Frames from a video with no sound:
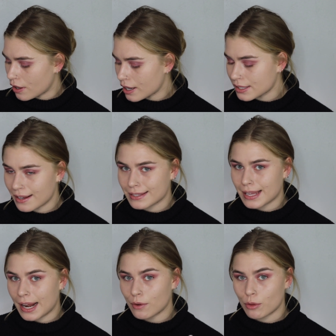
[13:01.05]
long as I
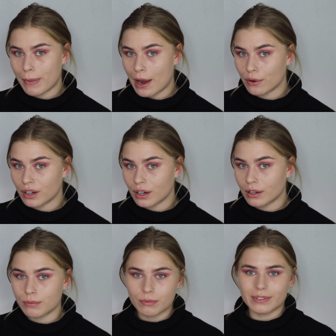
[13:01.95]
set it with
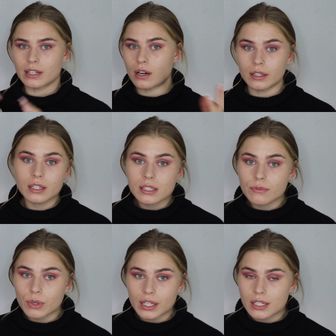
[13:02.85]
powder, regardless
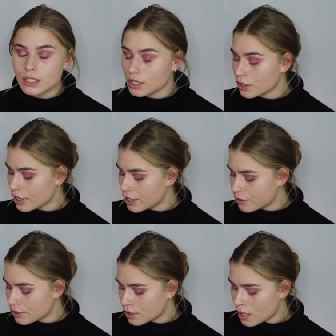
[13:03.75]
of what concealer I
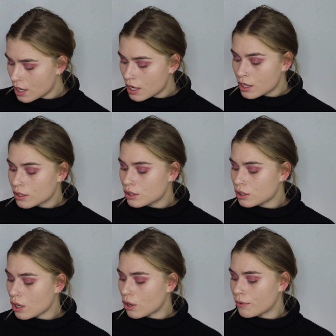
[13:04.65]
use.
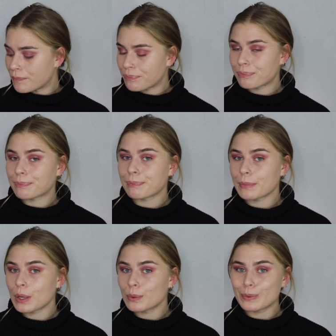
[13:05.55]
So
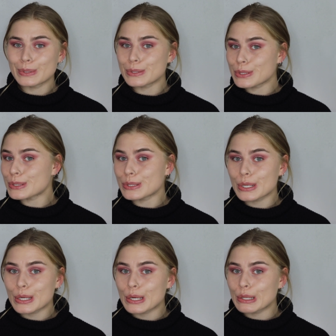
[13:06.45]
let's just
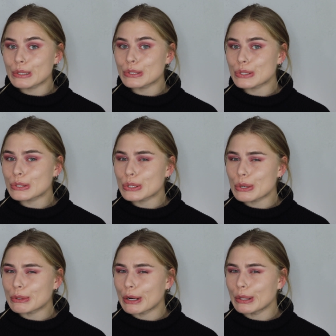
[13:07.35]

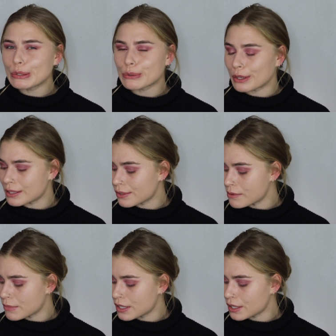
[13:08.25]
go right into it. So
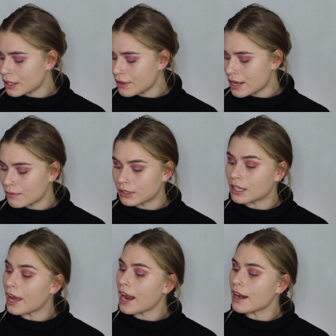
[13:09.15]
I'm gonna go in with
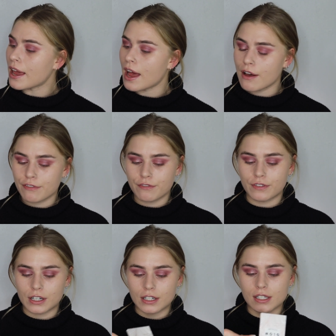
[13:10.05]
the 8.5
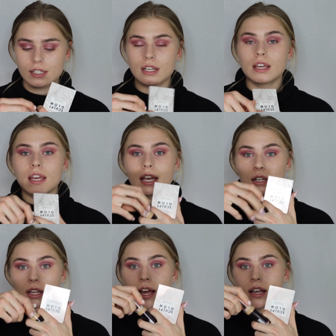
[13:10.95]
first, and
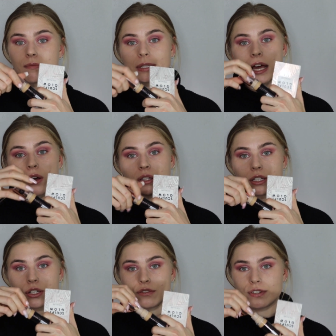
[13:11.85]
a lot comes out on the
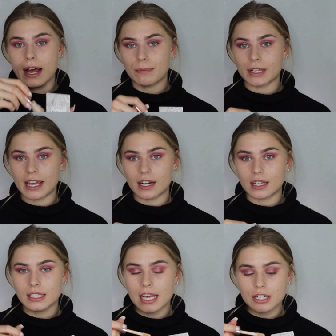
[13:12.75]
Doe Foot applicator.
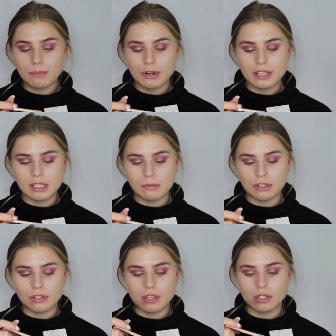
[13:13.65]
It's actually pretty
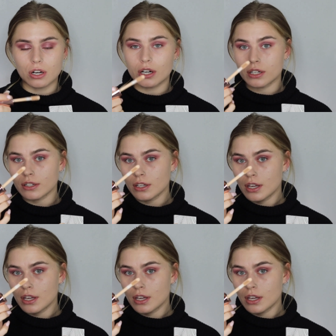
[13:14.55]
similar to the Tarte